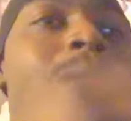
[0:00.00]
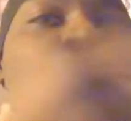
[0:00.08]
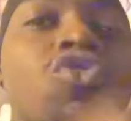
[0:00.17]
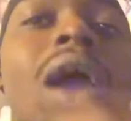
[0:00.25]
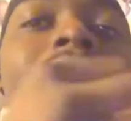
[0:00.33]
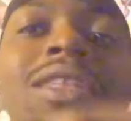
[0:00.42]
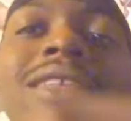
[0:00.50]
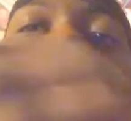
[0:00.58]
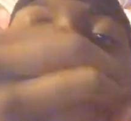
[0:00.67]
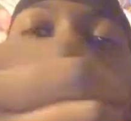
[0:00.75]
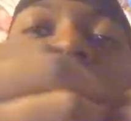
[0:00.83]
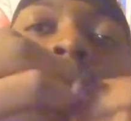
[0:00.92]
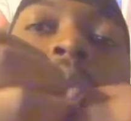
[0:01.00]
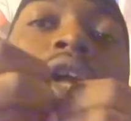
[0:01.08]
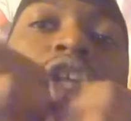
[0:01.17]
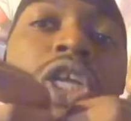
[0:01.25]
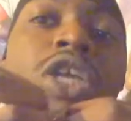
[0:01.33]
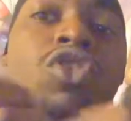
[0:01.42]
trying to get to where
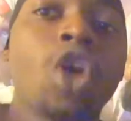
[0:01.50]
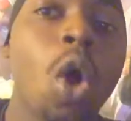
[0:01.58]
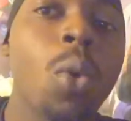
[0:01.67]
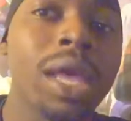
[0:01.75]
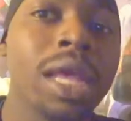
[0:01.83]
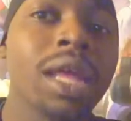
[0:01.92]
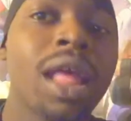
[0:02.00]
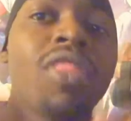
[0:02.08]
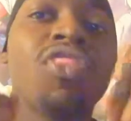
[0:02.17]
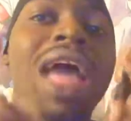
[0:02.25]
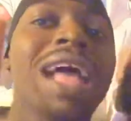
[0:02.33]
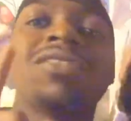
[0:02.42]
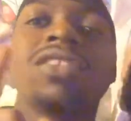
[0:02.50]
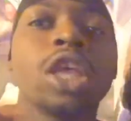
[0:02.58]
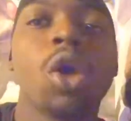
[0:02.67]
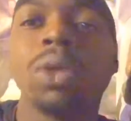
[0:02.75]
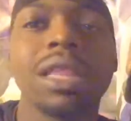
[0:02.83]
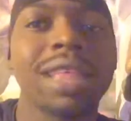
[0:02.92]
she's going. That's the
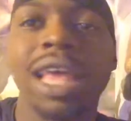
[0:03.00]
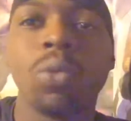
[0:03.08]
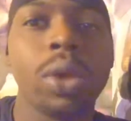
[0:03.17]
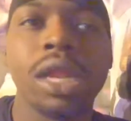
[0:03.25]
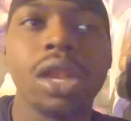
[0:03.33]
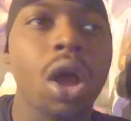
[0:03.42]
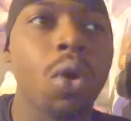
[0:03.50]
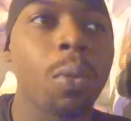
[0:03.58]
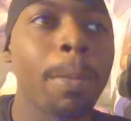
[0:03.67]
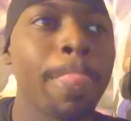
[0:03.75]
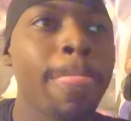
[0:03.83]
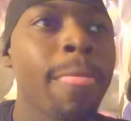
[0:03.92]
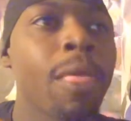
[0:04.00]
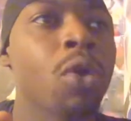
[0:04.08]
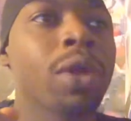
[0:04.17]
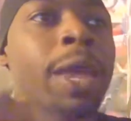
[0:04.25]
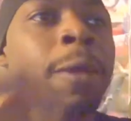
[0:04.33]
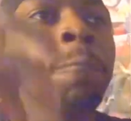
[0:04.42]
only thing we know.
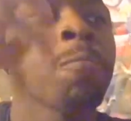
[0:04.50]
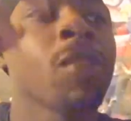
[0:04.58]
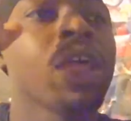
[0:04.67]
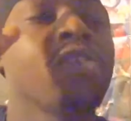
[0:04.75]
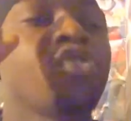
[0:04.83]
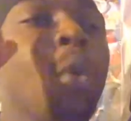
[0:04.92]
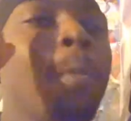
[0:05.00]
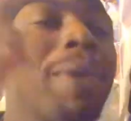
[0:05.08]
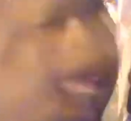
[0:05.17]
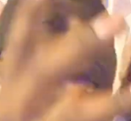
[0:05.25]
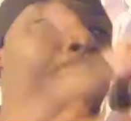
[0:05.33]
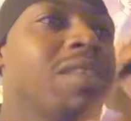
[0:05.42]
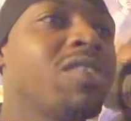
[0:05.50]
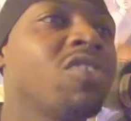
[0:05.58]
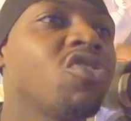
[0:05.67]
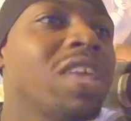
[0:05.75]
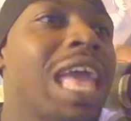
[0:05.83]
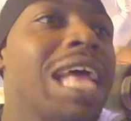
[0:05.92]
Okay? So Bam
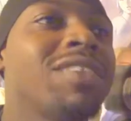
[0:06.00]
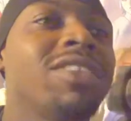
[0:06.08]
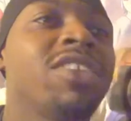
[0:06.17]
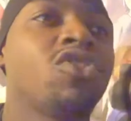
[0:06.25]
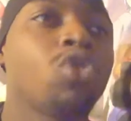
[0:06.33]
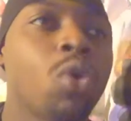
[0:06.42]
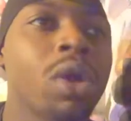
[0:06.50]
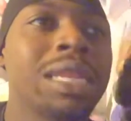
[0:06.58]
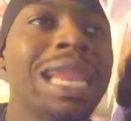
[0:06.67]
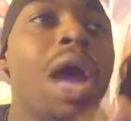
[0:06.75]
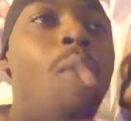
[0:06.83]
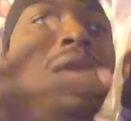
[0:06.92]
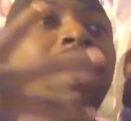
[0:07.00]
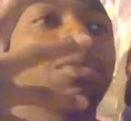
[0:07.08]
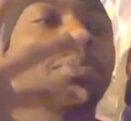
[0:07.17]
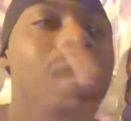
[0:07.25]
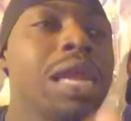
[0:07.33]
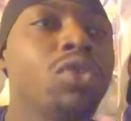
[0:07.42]
essentially has this sword. Now he has a
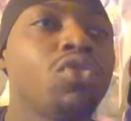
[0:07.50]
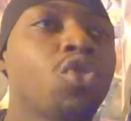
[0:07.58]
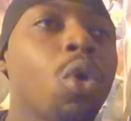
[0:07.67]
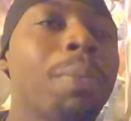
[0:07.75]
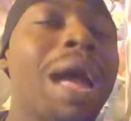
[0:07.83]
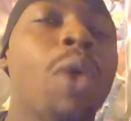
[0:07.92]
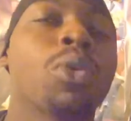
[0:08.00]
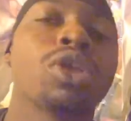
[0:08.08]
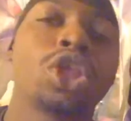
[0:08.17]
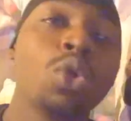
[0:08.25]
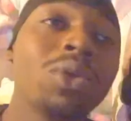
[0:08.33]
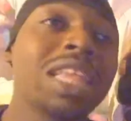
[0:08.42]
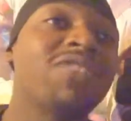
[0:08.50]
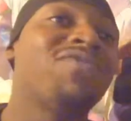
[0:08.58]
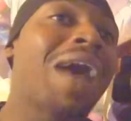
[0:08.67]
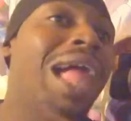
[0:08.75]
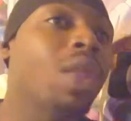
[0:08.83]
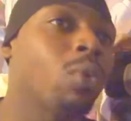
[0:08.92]
brand new sword power. Yuki's
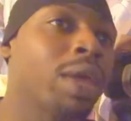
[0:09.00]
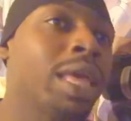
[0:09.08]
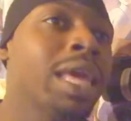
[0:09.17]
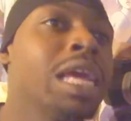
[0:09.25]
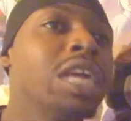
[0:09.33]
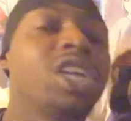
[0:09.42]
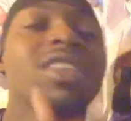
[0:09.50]
following. She's